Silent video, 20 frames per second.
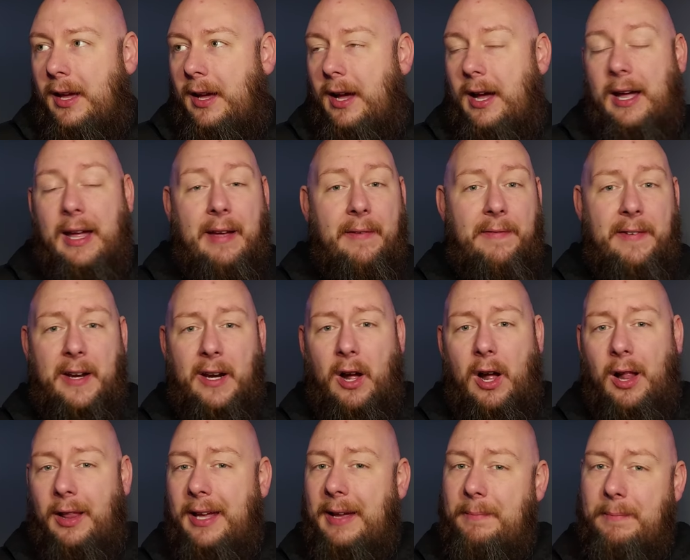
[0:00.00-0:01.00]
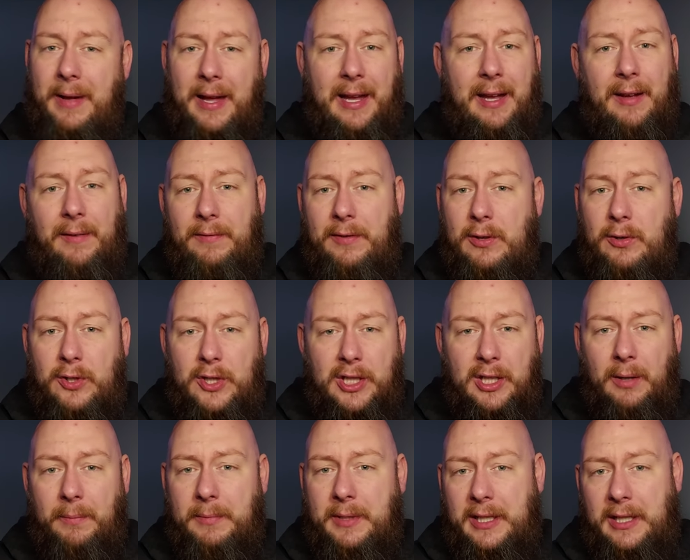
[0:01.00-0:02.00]
if at all. It may have used
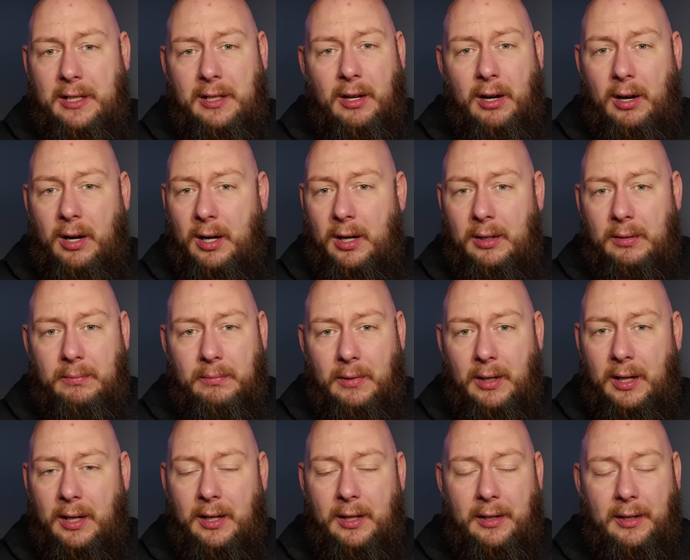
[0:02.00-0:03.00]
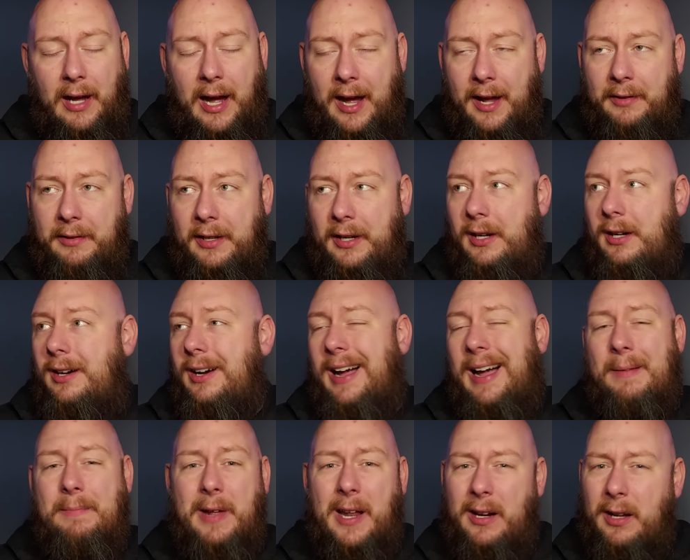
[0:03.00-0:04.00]
some DNR on there.
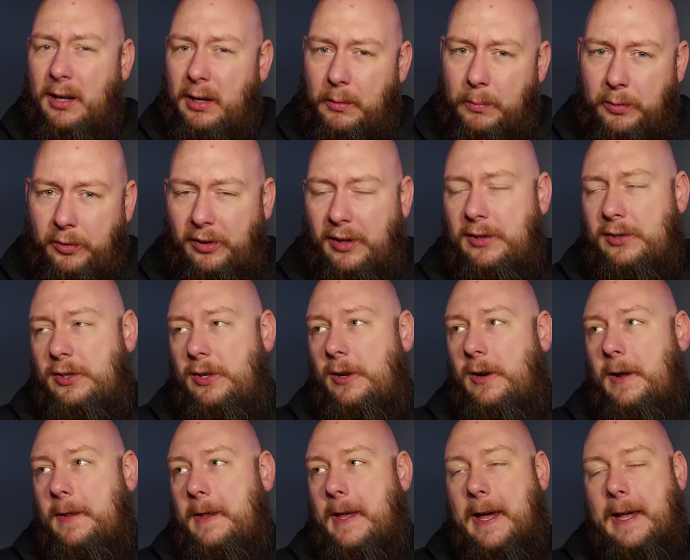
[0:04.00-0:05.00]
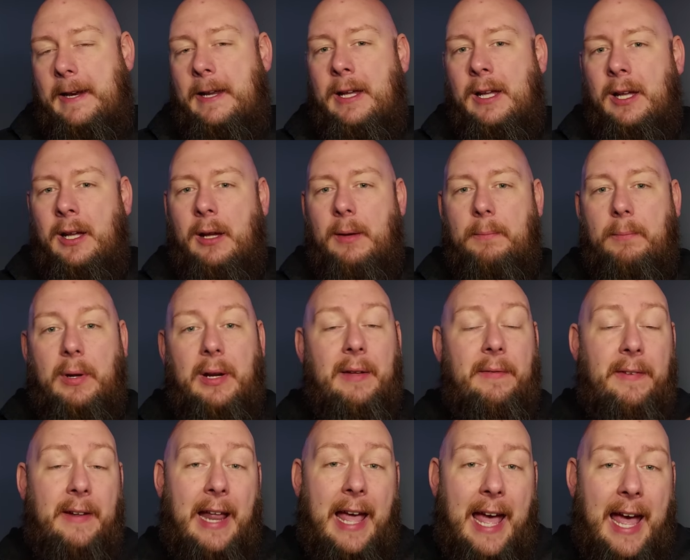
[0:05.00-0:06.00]
I'm not 100% sure on that. But
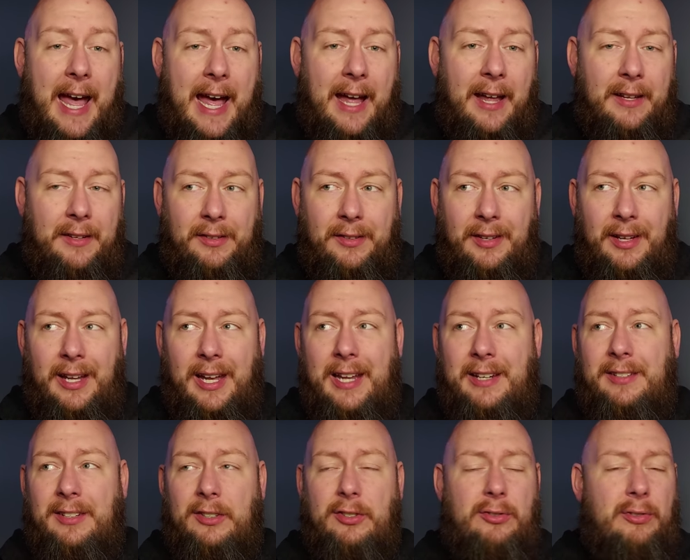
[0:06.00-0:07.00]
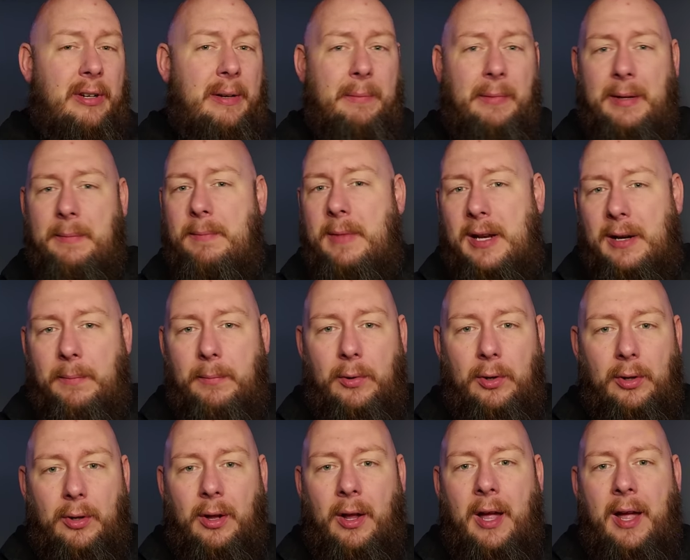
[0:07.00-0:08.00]
if it has, it's extremely
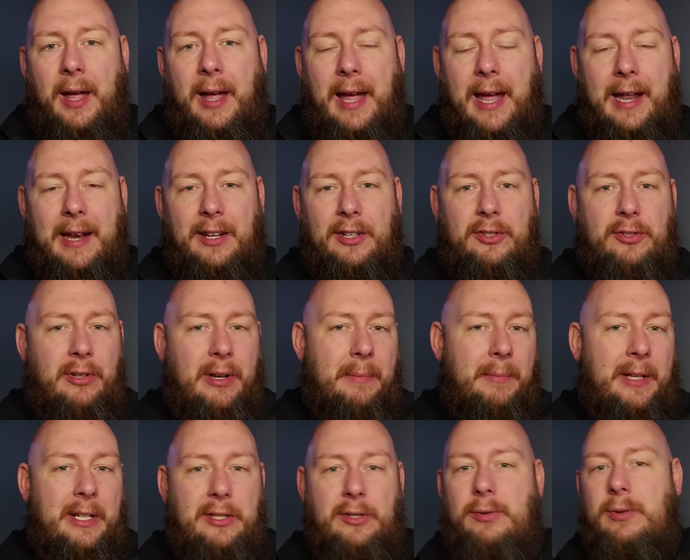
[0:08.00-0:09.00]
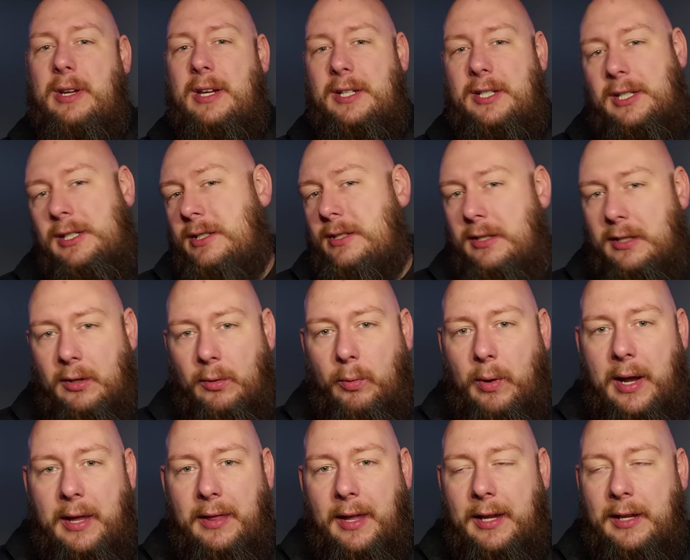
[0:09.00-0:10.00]
minimal and extremely judicious in the
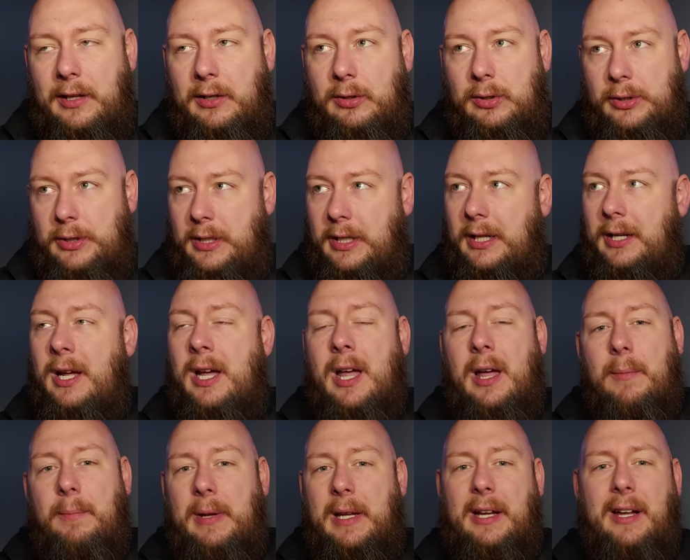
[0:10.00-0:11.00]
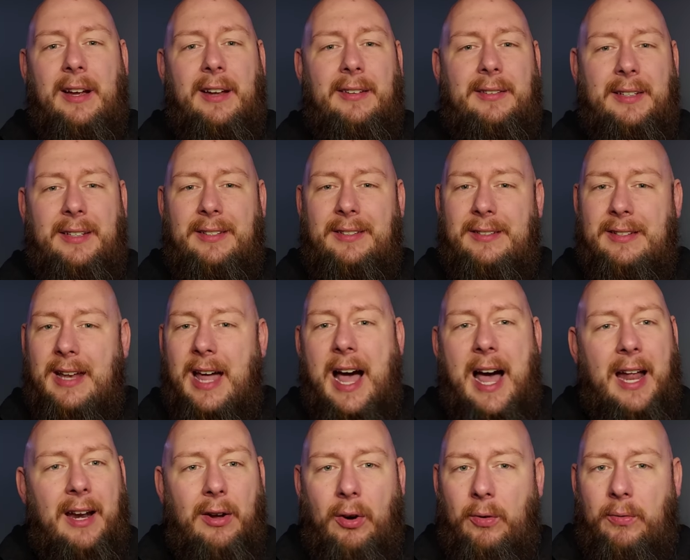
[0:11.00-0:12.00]
way they used it, because it's
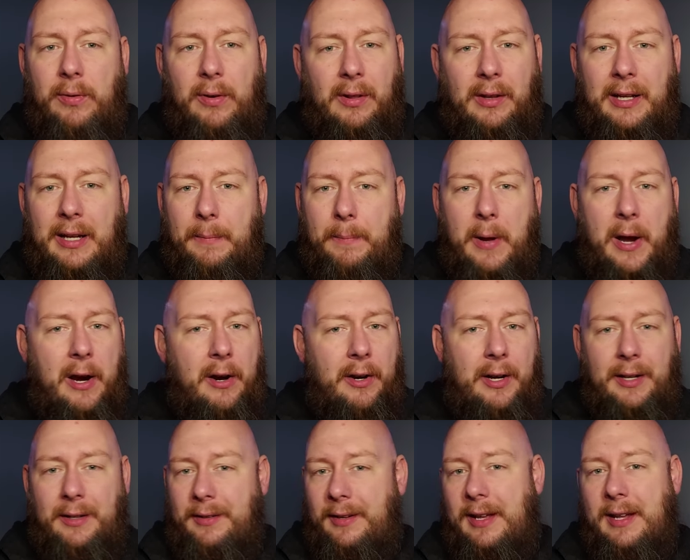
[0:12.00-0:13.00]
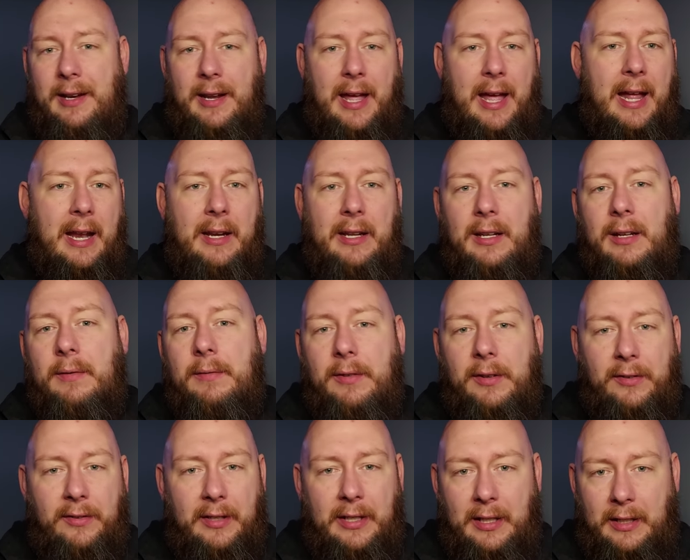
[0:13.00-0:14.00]
not overly apparent in any of
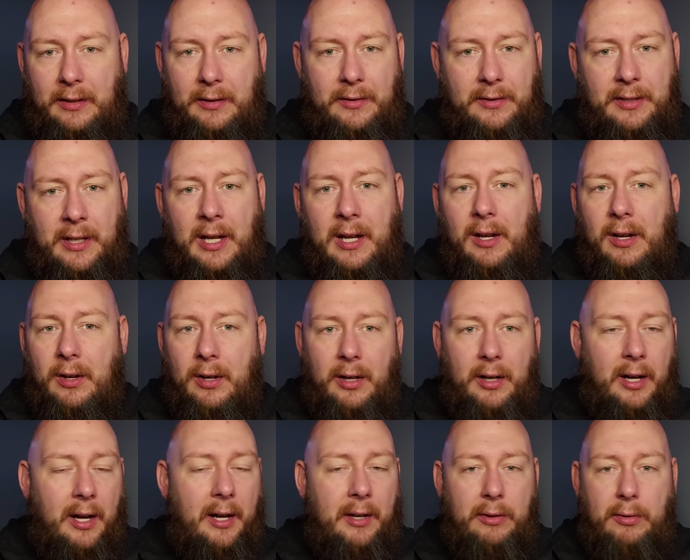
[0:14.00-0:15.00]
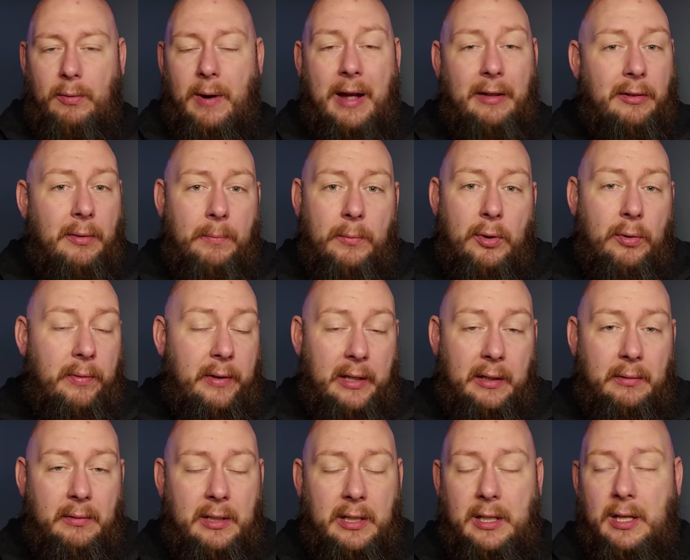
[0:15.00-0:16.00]
the scenes throughout the movie.
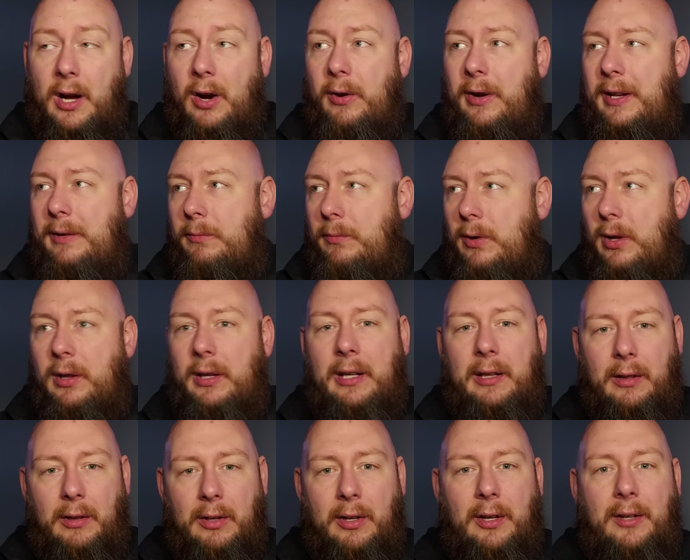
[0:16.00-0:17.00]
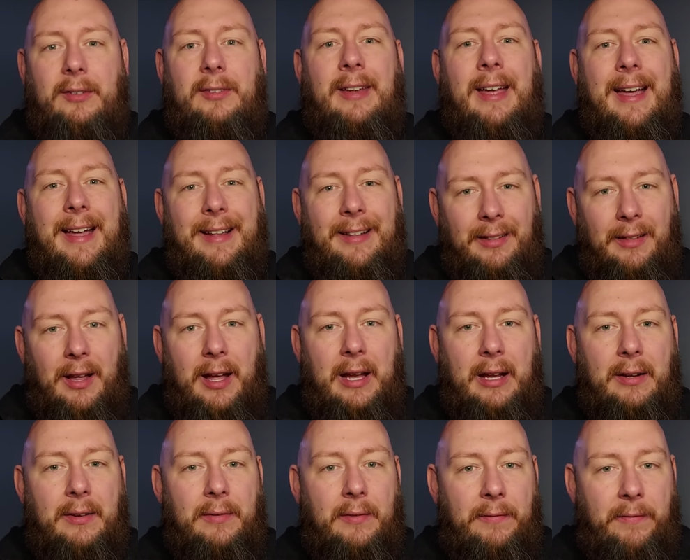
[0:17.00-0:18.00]
You know, it really looks
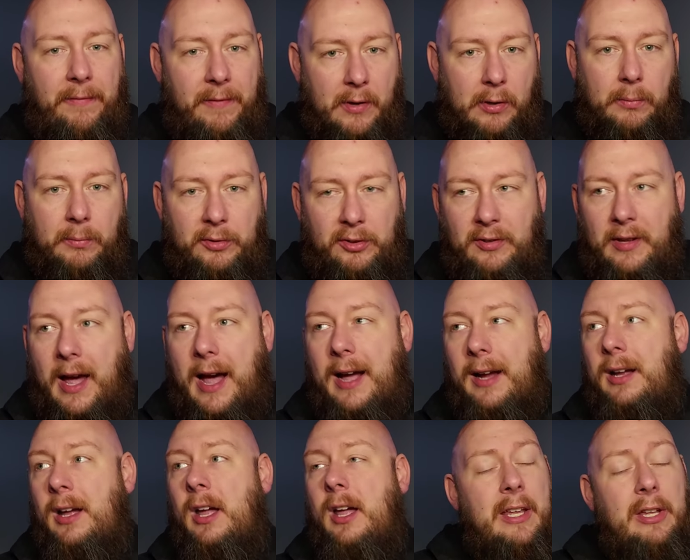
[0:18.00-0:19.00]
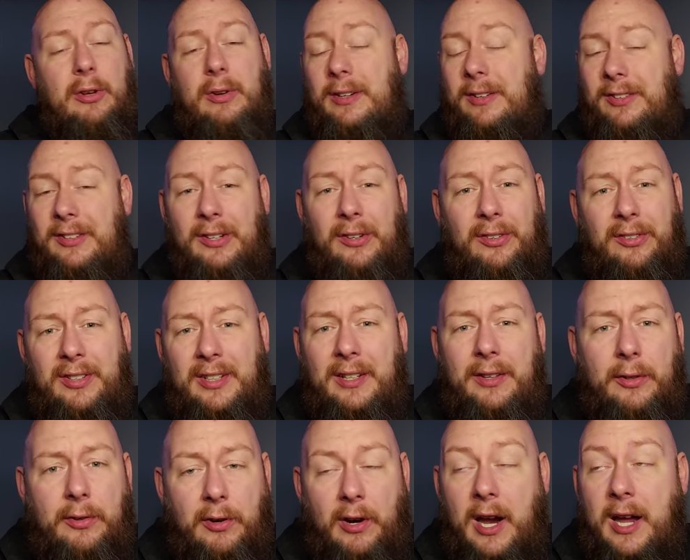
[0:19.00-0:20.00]
like film stock. You can still see
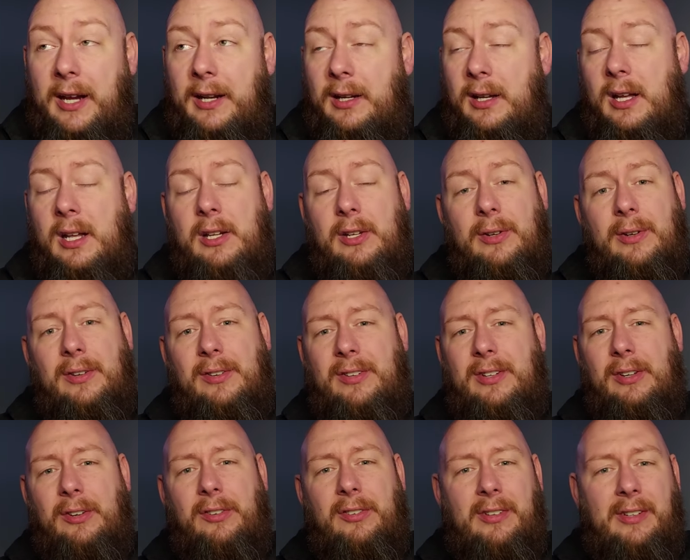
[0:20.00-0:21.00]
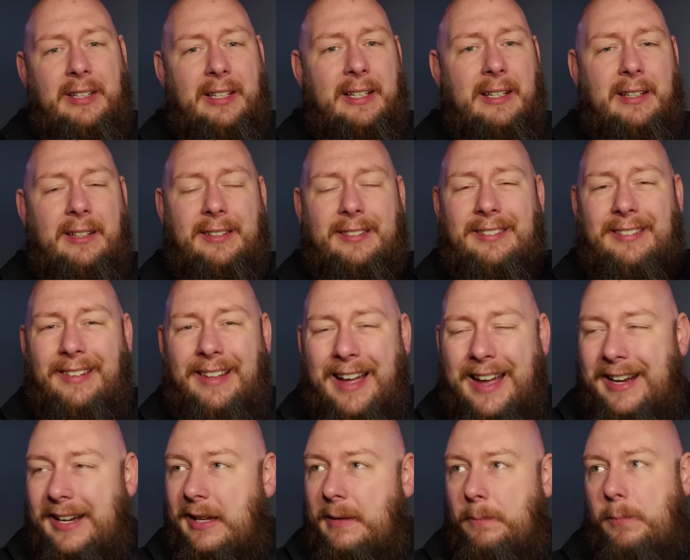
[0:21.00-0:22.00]
the grain, and you can still see
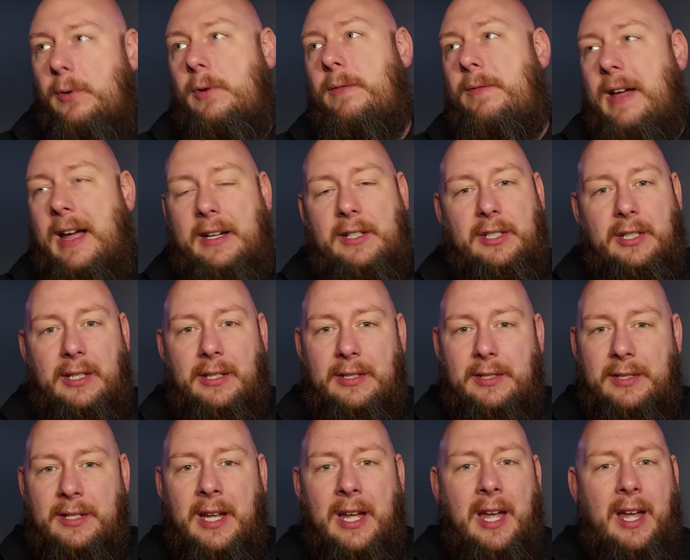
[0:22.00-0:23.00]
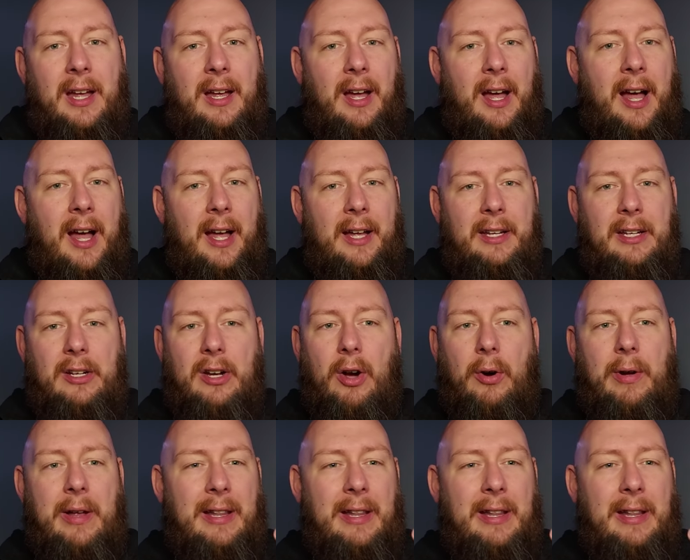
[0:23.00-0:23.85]
slight imperfections, you know,